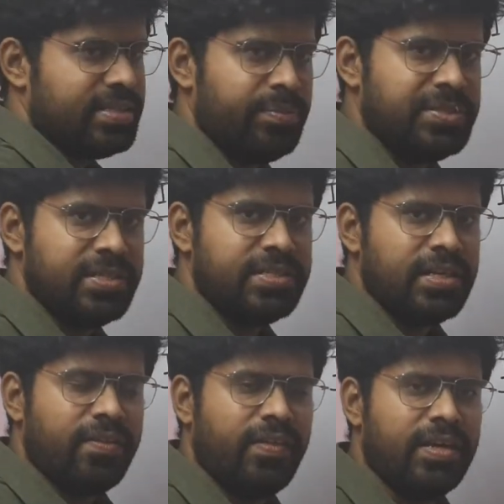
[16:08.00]
is
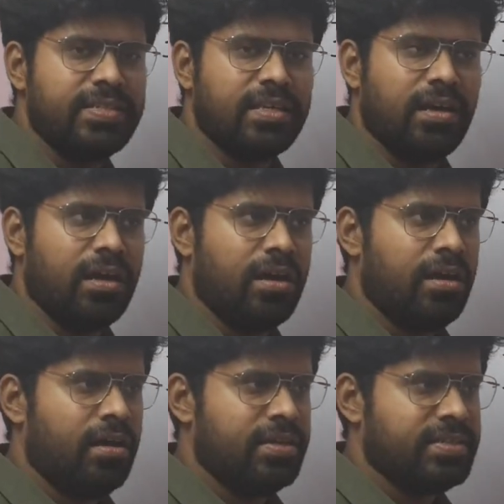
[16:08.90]
sepsis, there is
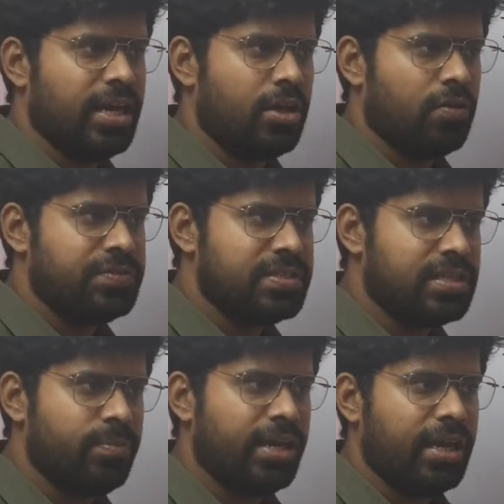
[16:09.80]
uh, a state of
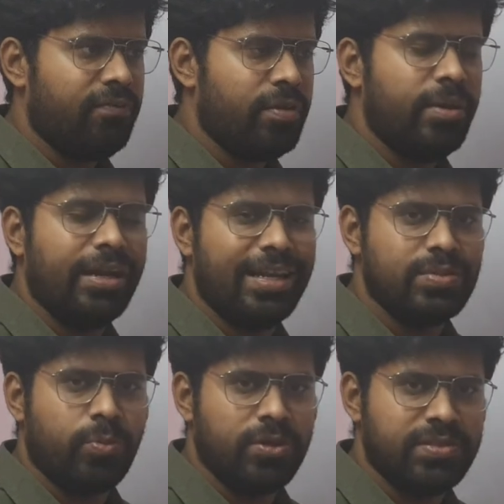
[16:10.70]
systemic inflammatory
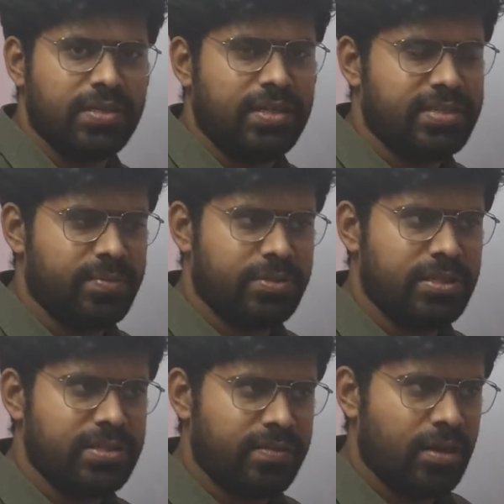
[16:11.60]
response in
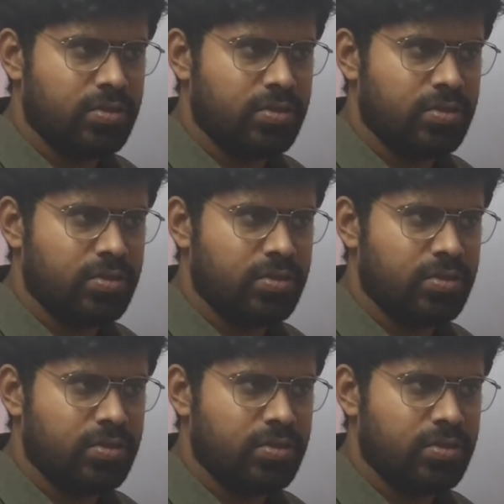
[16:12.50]
sepsis.